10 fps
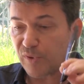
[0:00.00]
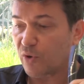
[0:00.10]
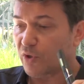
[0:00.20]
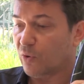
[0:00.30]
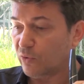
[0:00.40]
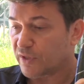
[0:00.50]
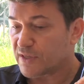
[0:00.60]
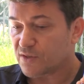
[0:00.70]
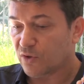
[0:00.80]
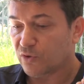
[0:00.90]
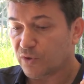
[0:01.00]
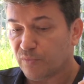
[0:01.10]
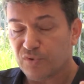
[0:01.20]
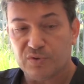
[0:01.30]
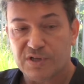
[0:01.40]
upload all this on your
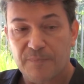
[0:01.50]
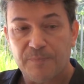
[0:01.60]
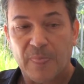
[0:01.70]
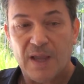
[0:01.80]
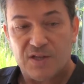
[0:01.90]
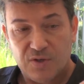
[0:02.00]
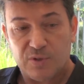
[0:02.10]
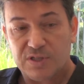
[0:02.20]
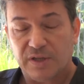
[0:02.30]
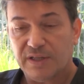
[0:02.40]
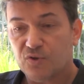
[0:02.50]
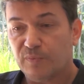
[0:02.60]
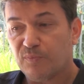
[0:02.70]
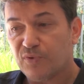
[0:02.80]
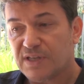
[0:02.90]
computer. So I was lucky
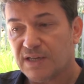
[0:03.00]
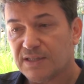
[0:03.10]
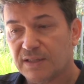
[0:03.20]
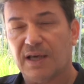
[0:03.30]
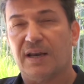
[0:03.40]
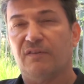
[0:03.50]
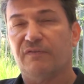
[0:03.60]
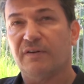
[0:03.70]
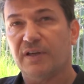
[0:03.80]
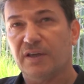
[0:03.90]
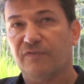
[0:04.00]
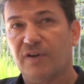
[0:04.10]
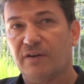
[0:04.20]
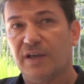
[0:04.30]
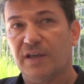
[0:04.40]
to be presented that, and very,
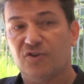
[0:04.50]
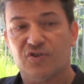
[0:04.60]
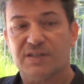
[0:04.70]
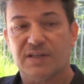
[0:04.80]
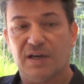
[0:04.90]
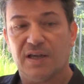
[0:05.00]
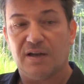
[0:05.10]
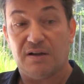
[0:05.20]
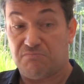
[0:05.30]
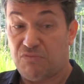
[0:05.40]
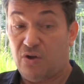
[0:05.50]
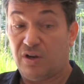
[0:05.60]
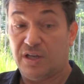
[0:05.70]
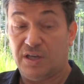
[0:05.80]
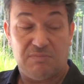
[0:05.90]
very interestingly,
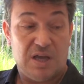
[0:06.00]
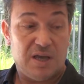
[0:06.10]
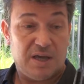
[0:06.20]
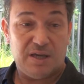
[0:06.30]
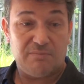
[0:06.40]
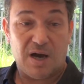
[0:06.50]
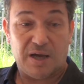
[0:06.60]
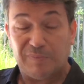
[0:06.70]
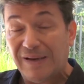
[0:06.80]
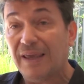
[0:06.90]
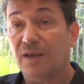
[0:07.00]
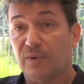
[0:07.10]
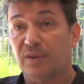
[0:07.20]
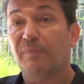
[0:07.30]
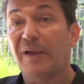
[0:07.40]
early in my
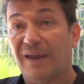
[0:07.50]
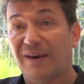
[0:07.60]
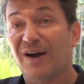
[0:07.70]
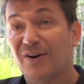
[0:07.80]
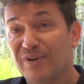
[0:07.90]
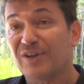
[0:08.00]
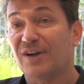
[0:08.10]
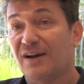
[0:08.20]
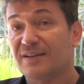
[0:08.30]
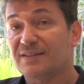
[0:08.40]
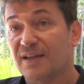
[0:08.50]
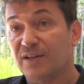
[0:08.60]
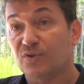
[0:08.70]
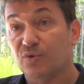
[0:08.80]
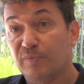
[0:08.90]
playing with the pen, I realized
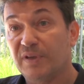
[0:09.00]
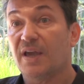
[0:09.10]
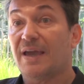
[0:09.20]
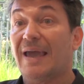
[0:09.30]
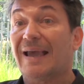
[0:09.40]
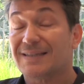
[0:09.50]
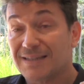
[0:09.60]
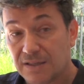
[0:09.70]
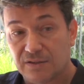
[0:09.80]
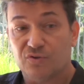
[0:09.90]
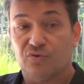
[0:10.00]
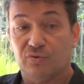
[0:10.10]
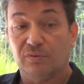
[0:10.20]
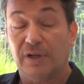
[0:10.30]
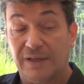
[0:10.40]
that it could be an excellent
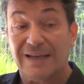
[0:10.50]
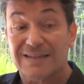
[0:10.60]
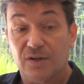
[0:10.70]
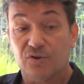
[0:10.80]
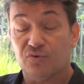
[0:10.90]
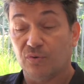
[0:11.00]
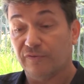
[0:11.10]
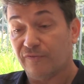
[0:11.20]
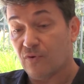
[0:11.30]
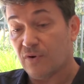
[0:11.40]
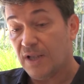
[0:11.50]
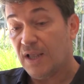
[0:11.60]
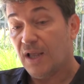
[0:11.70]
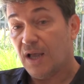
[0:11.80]
tool for